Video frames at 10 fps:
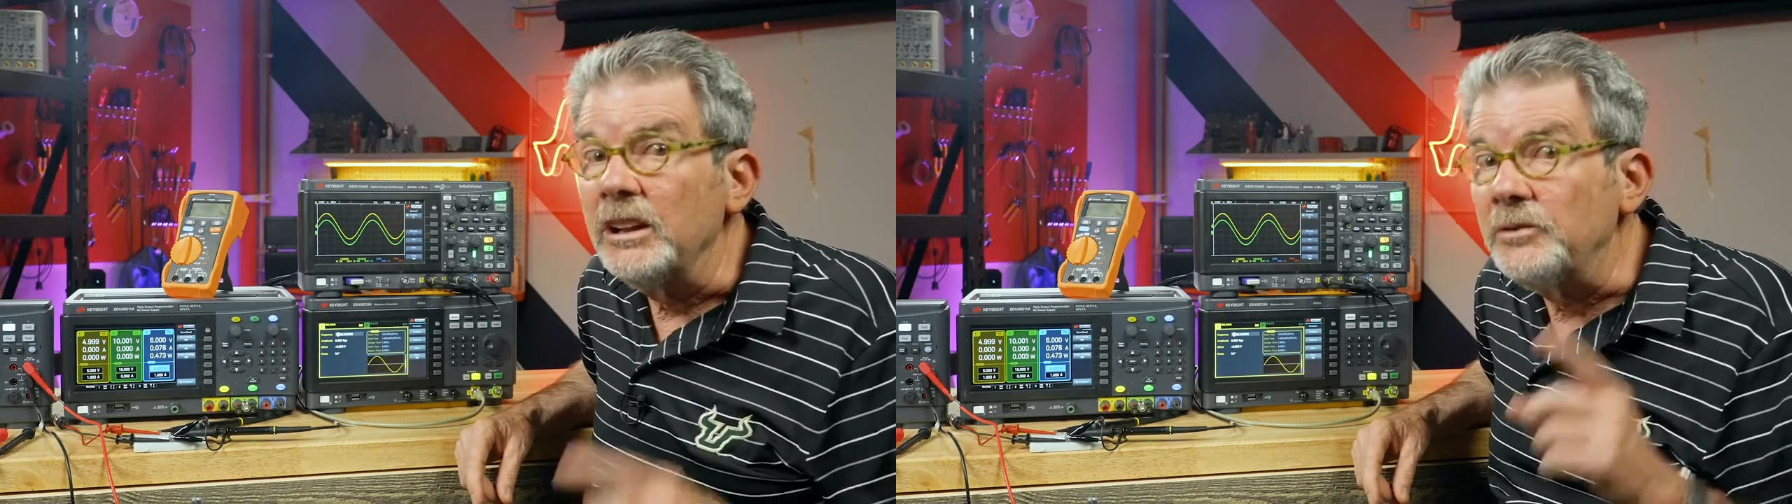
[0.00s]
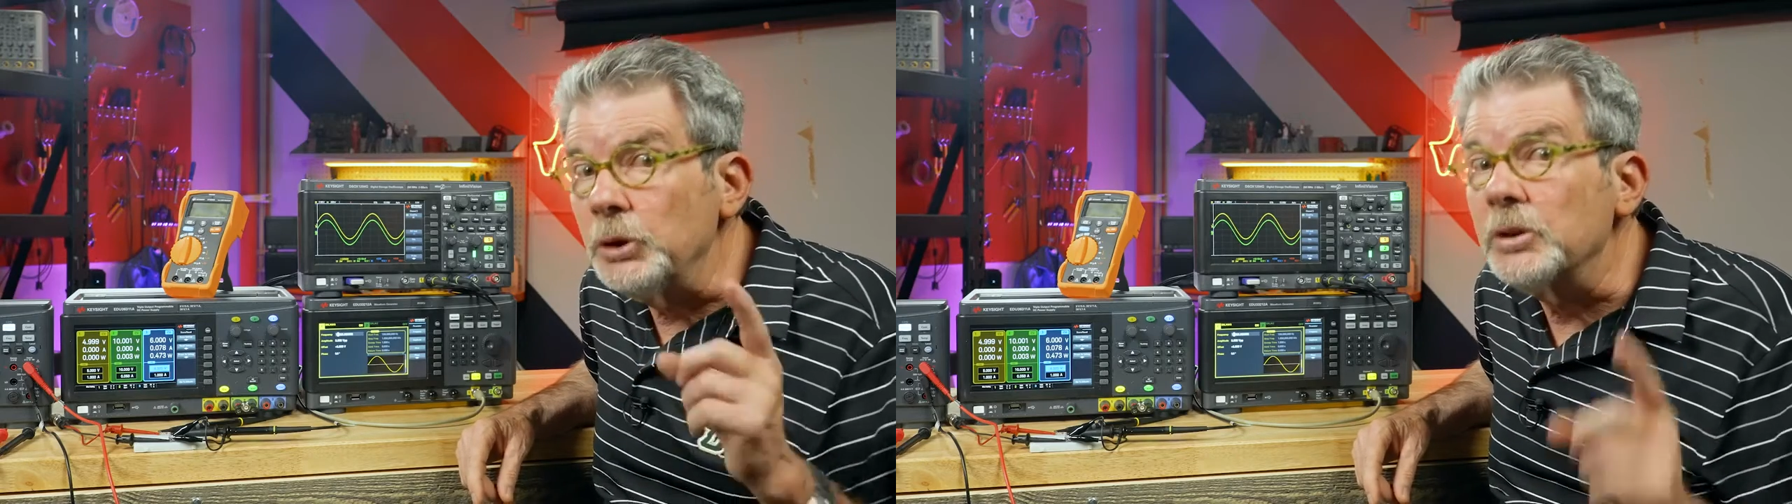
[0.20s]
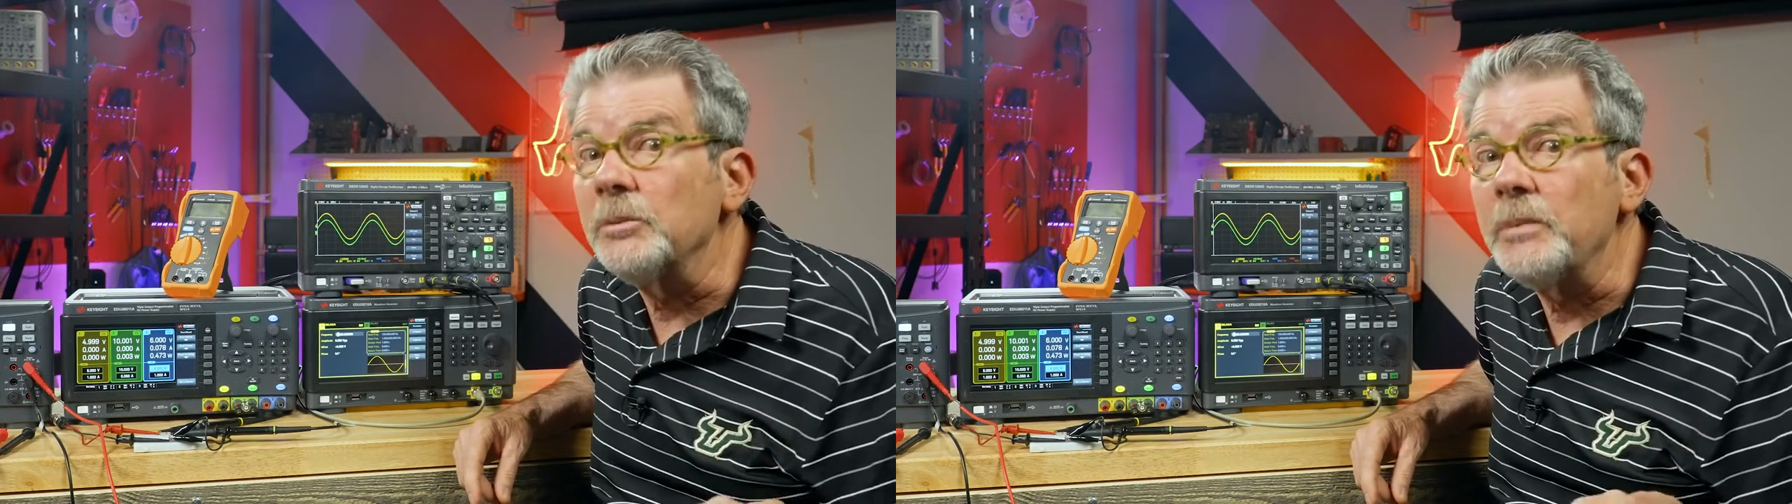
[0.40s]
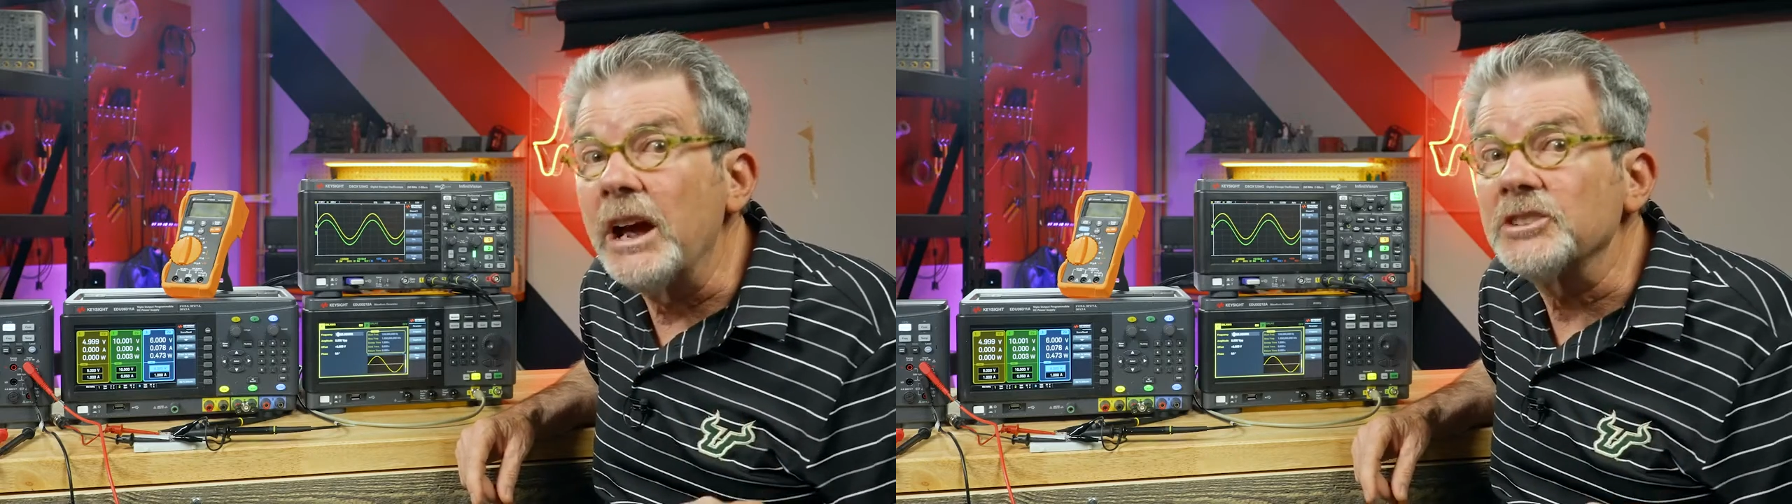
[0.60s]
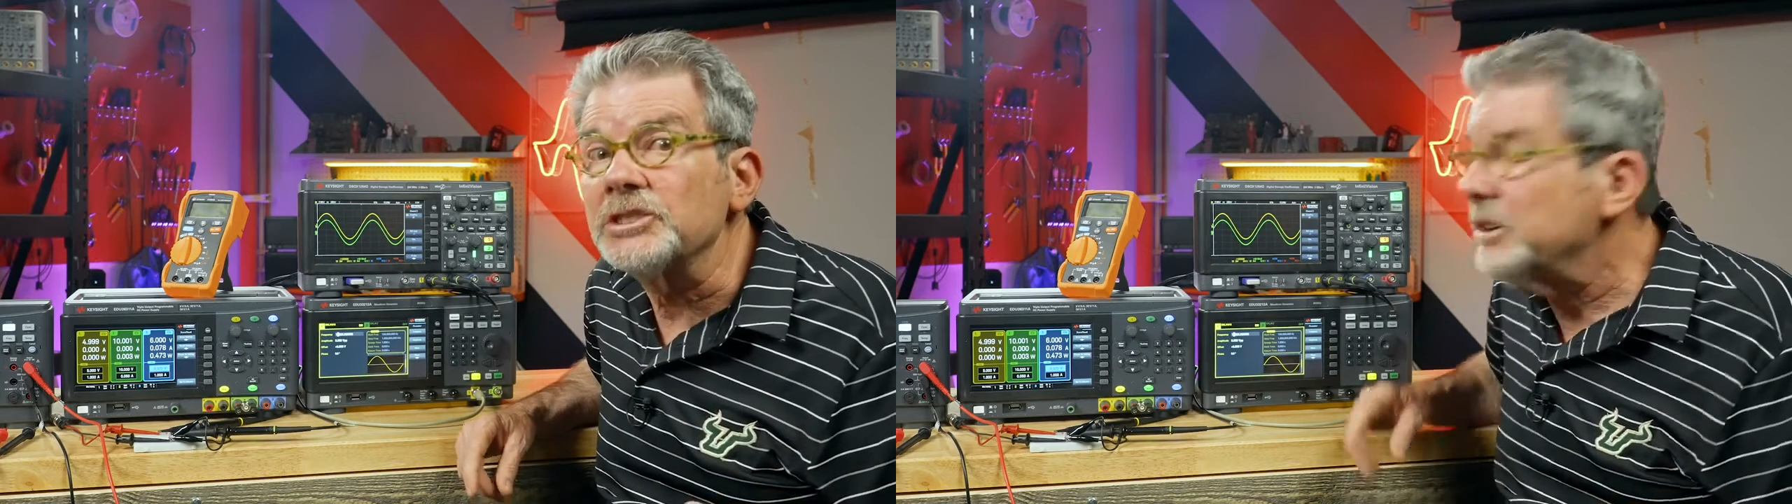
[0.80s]
If you can
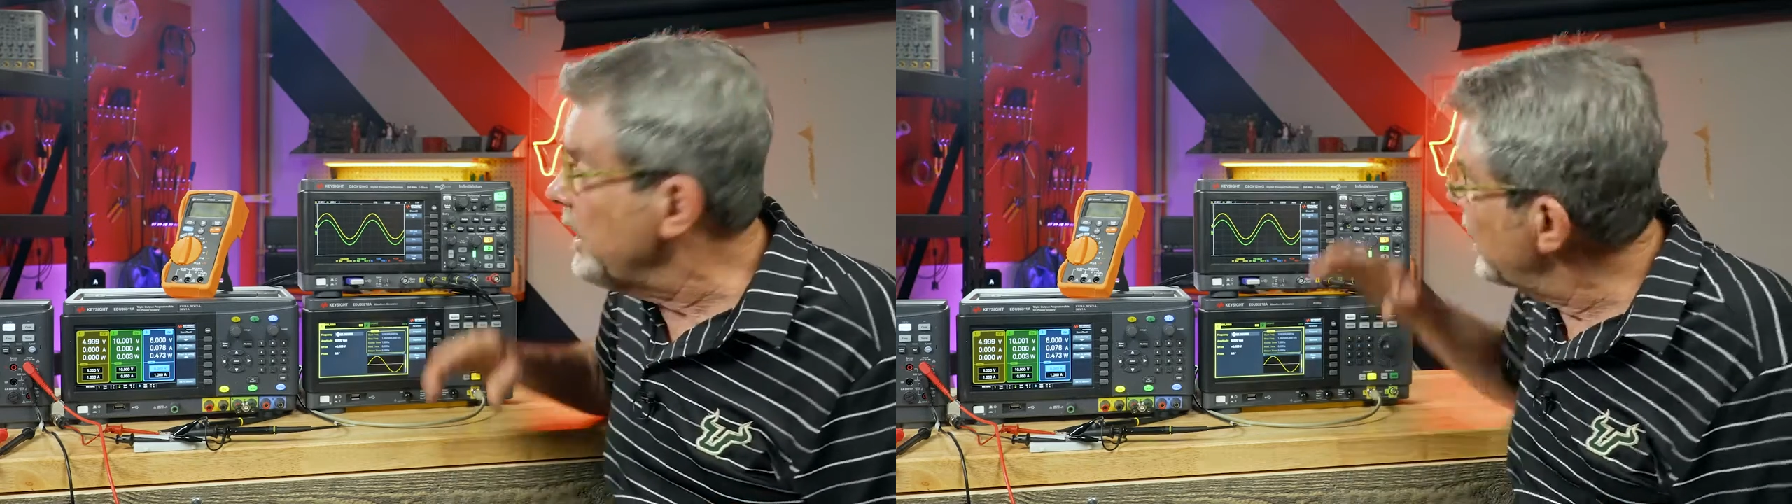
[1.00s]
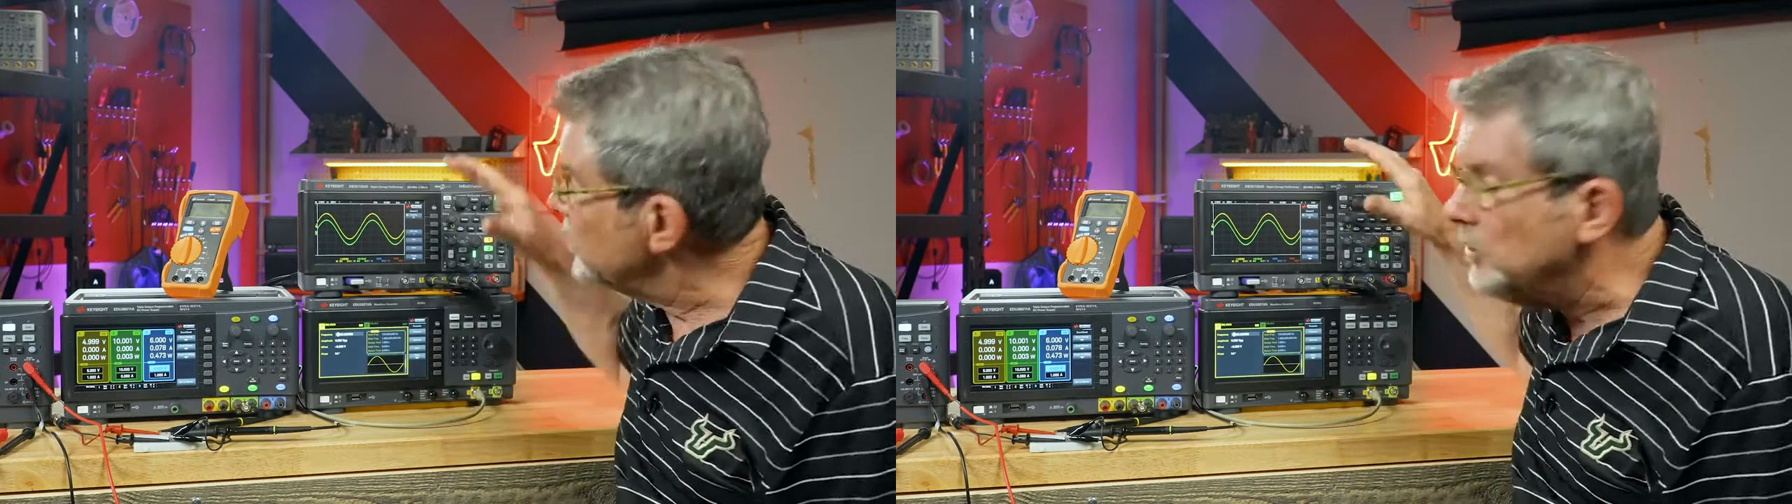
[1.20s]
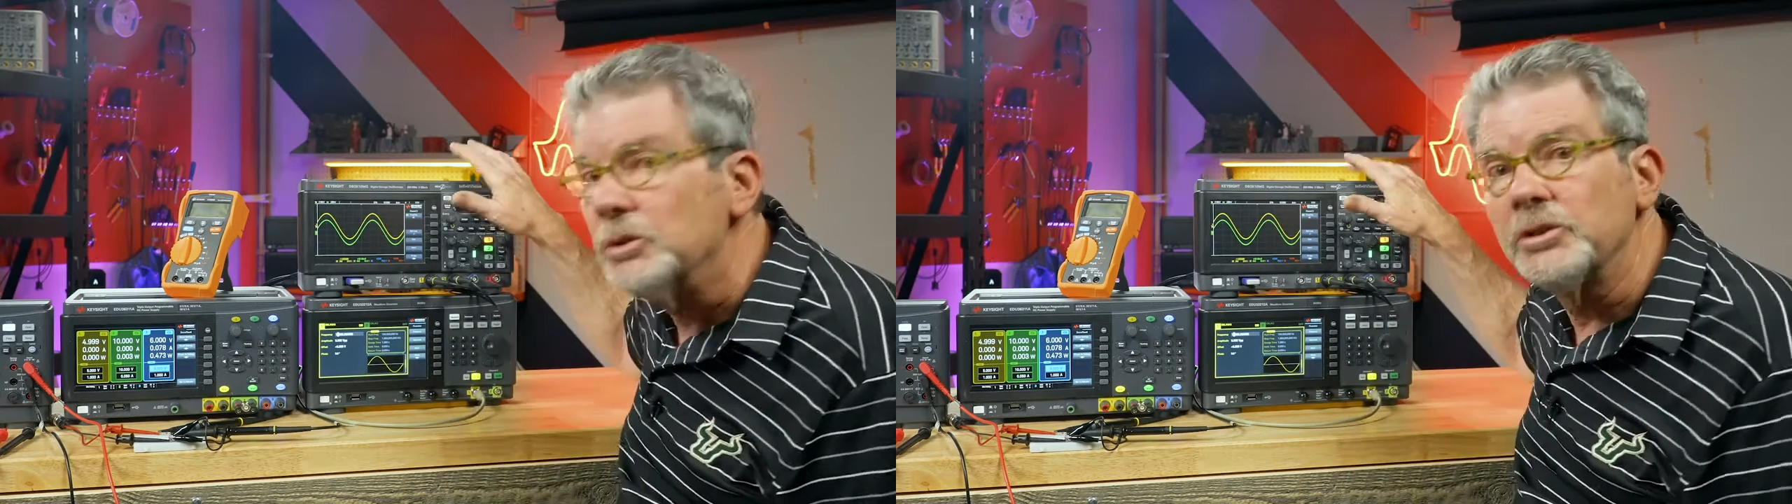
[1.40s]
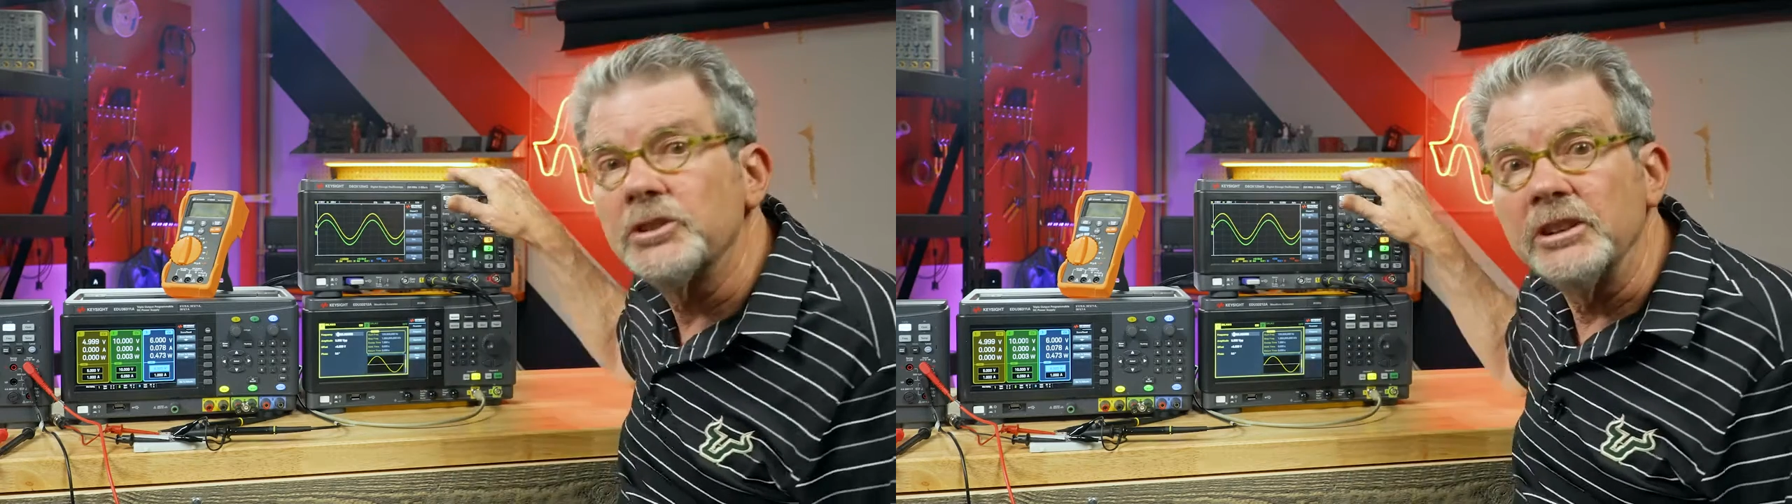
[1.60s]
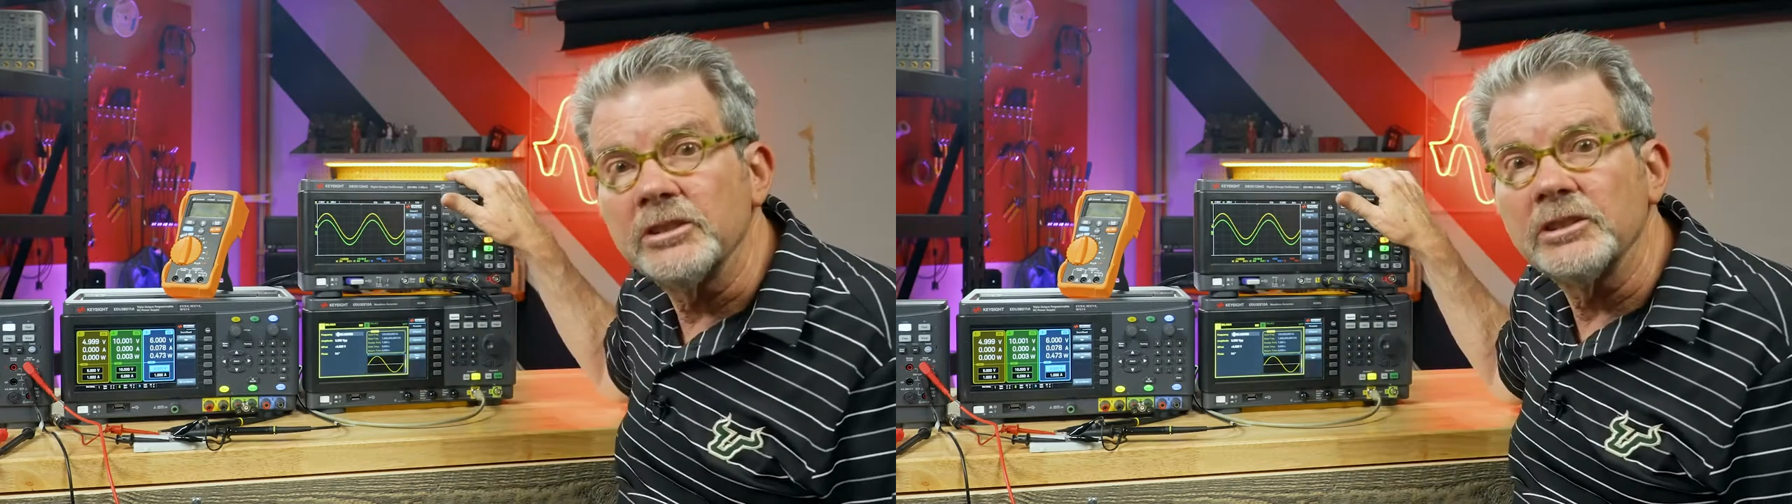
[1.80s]
master how to use the